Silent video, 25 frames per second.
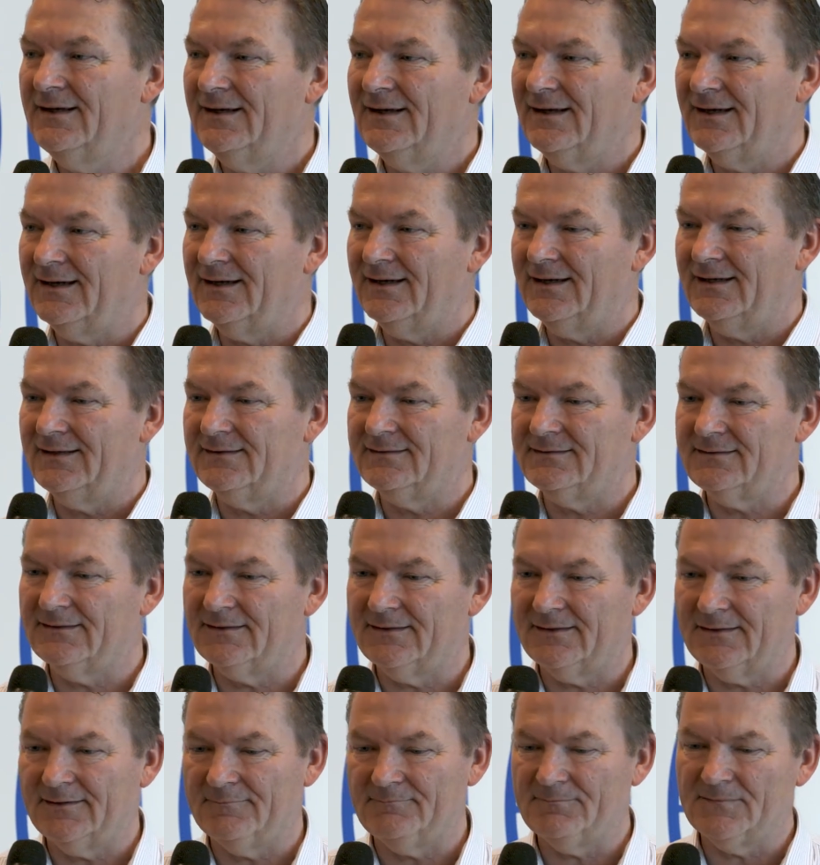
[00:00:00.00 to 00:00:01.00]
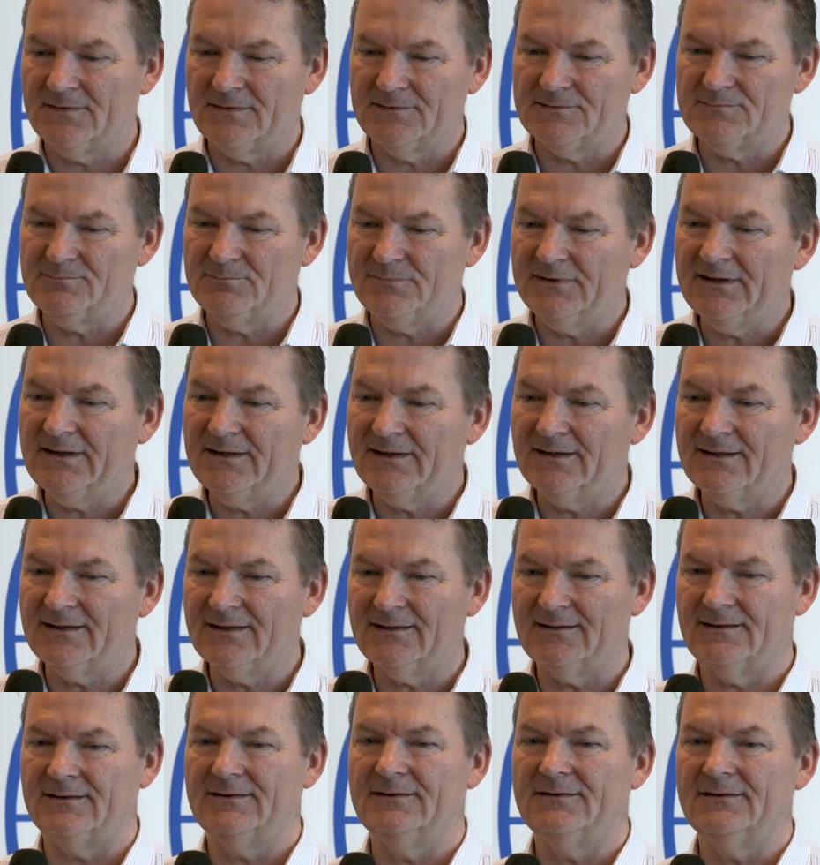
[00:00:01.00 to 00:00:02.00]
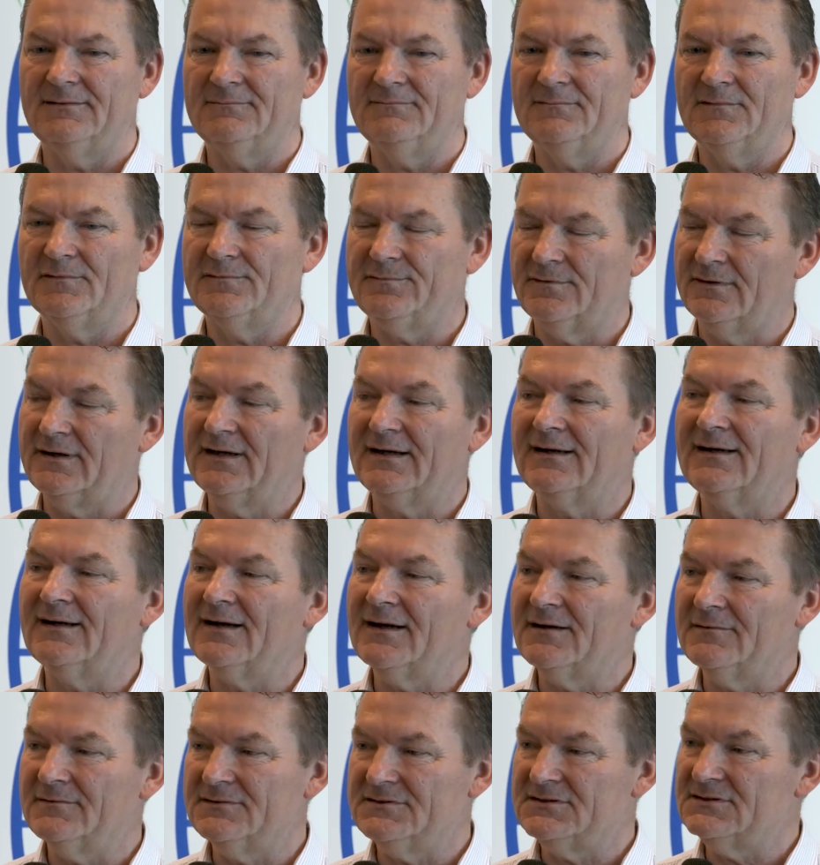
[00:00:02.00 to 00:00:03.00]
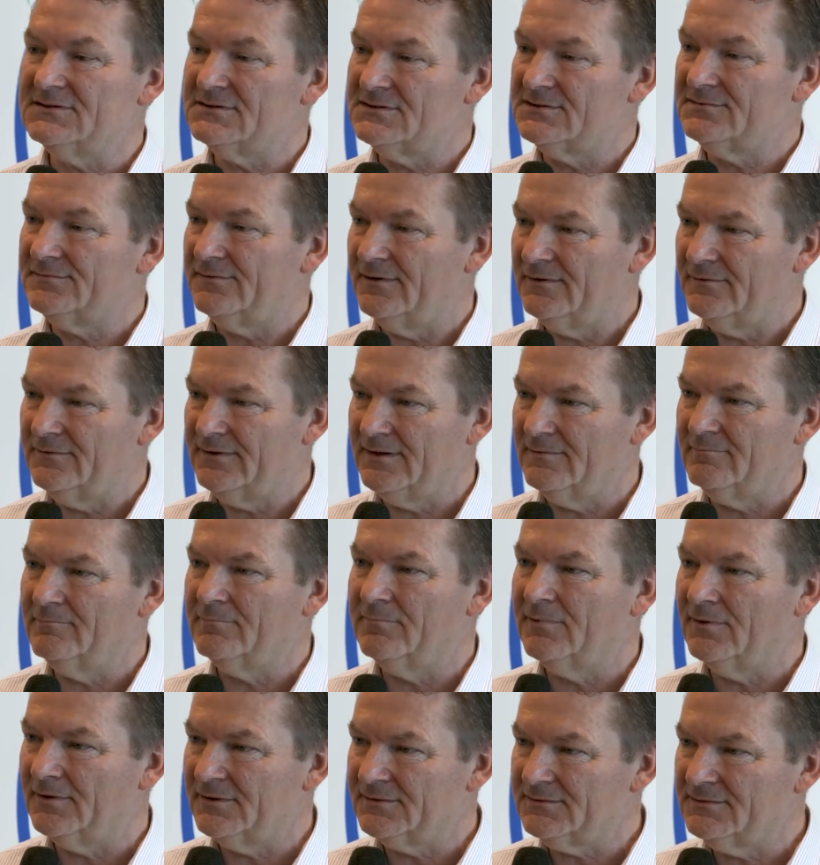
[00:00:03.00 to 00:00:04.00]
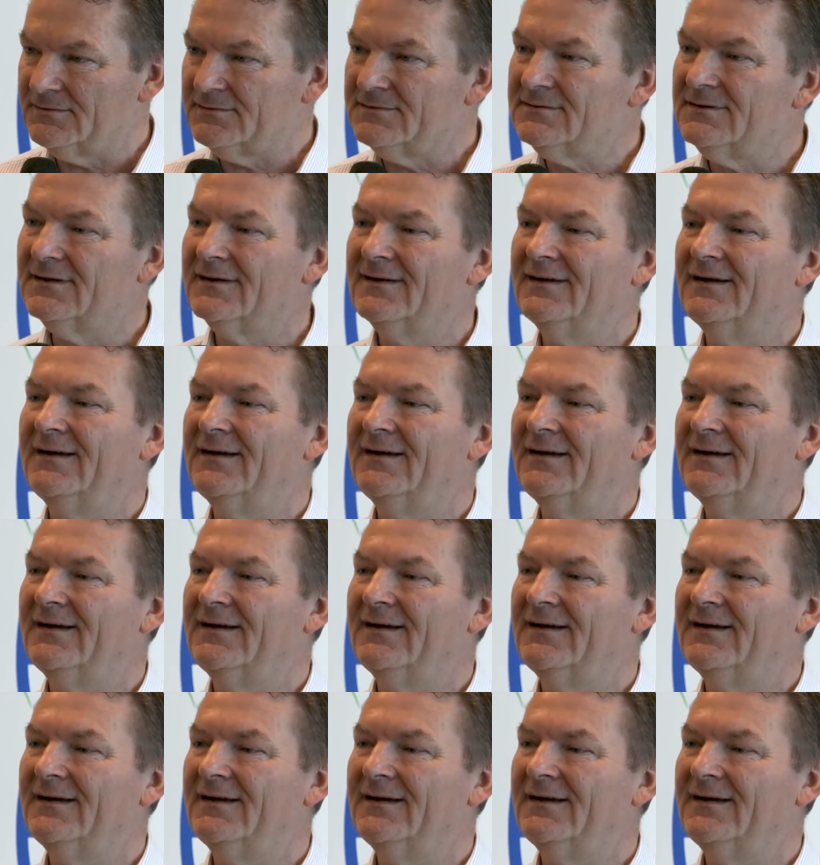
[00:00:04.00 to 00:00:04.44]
And speaking foreign languages is very important.